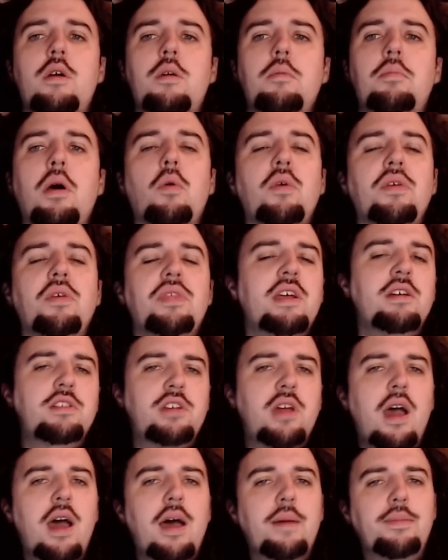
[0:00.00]
But with their
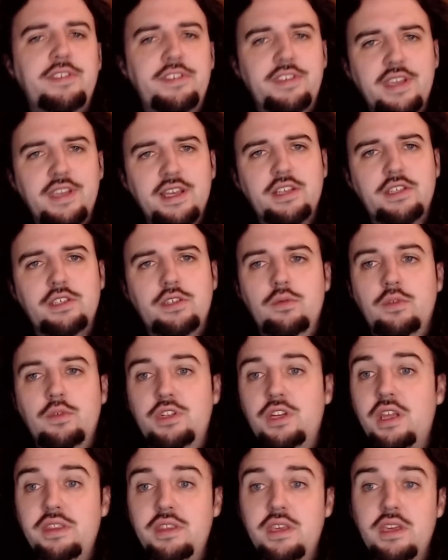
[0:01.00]
top 6, which
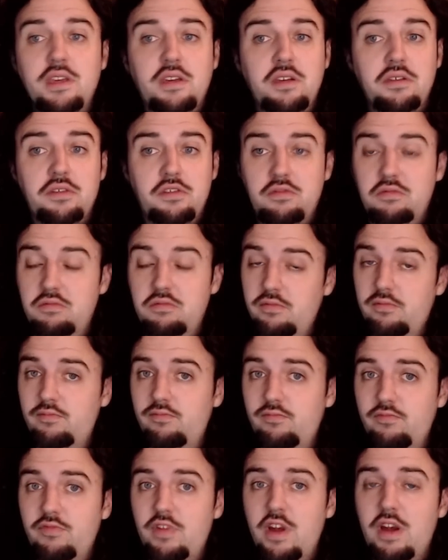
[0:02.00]
I think is
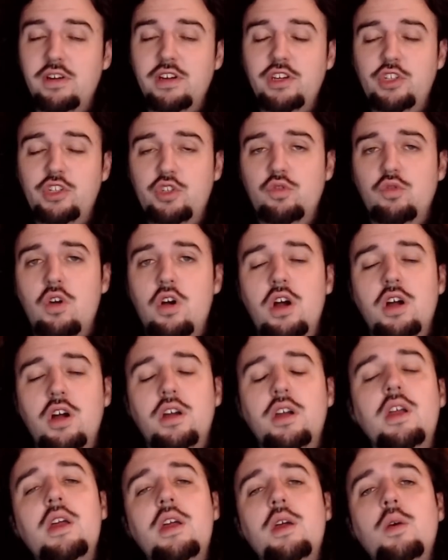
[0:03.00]
very strong,
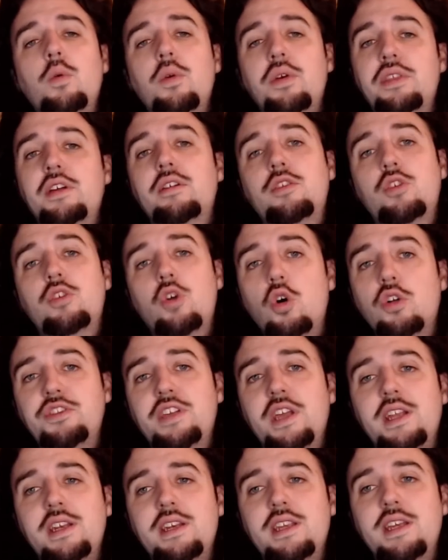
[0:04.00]
with their
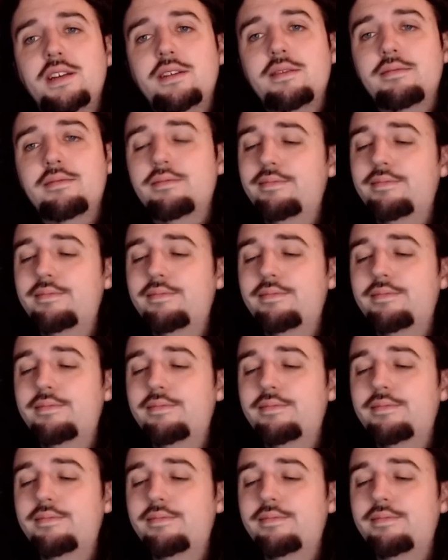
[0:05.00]
goaltending,